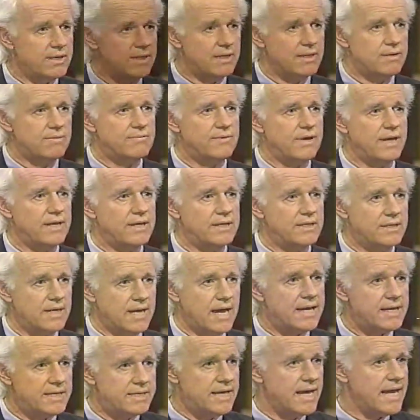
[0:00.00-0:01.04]
of a
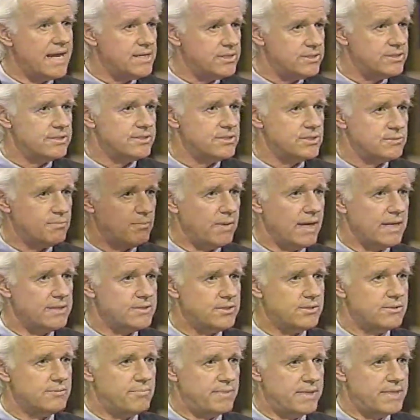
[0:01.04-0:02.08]
United
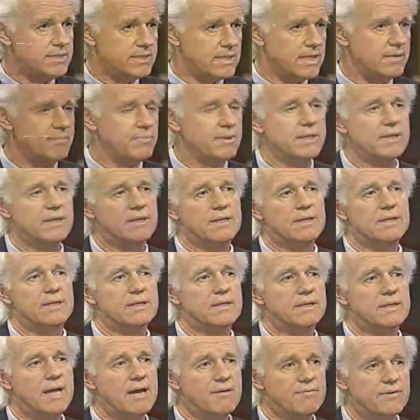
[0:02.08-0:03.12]
Nations-sponsored peacekeeping
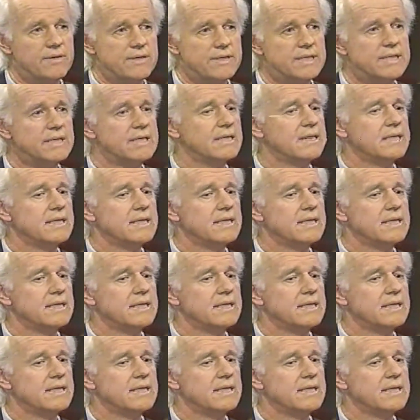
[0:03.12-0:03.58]
effort.